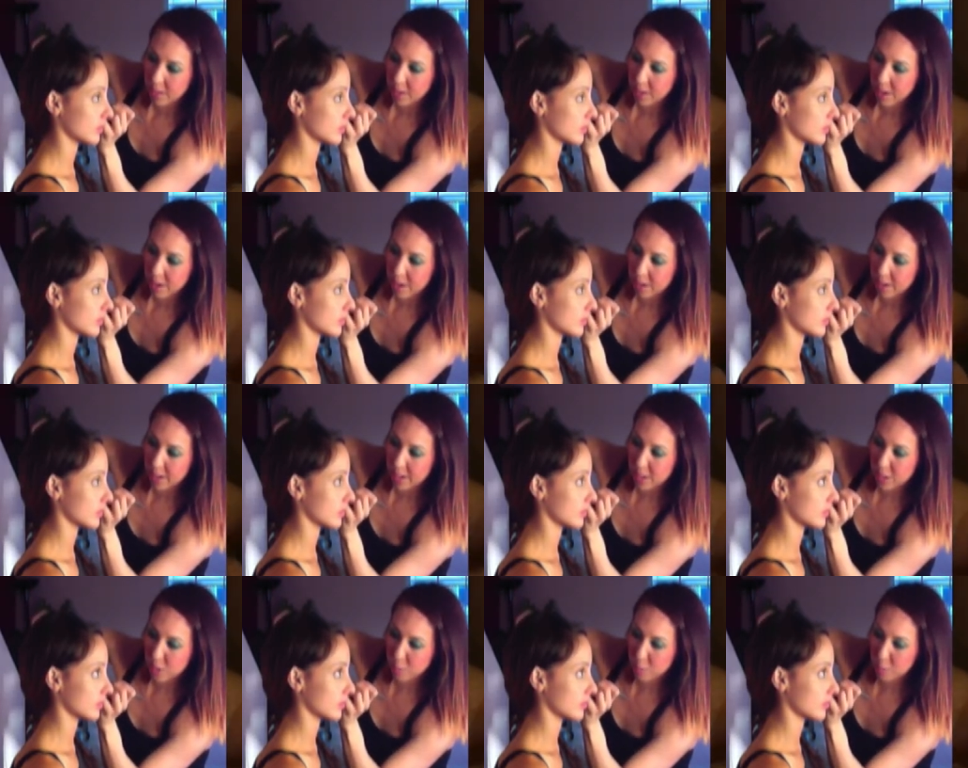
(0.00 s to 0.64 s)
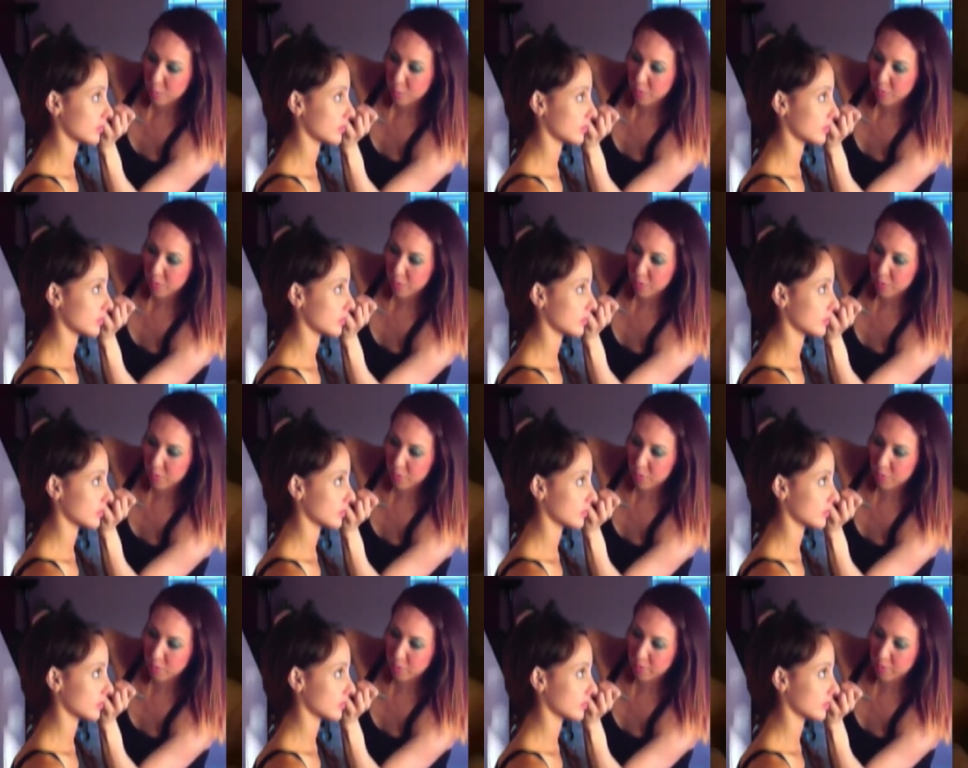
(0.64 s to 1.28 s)
Speaker 1: Erica has
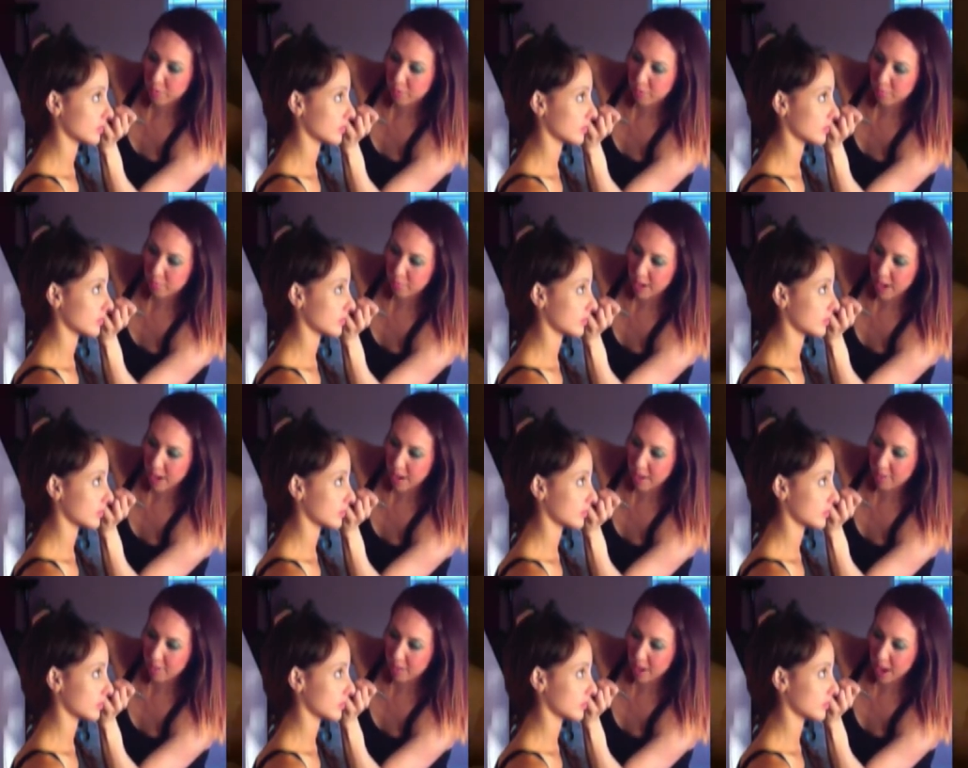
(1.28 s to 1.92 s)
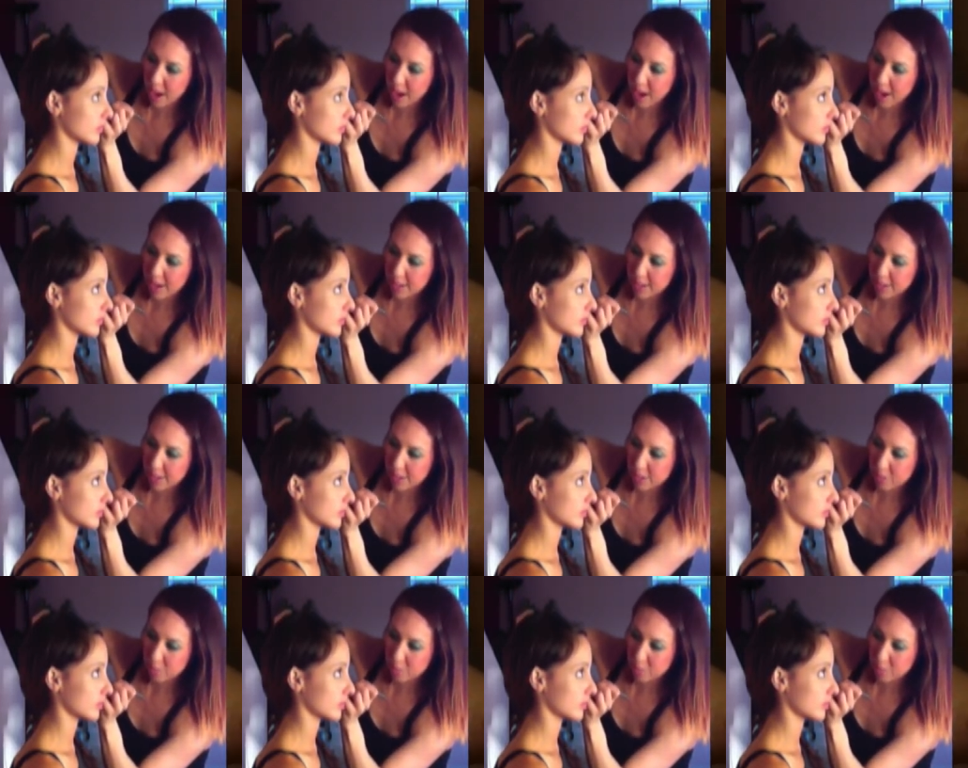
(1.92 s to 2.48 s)
beautiful round eyes, so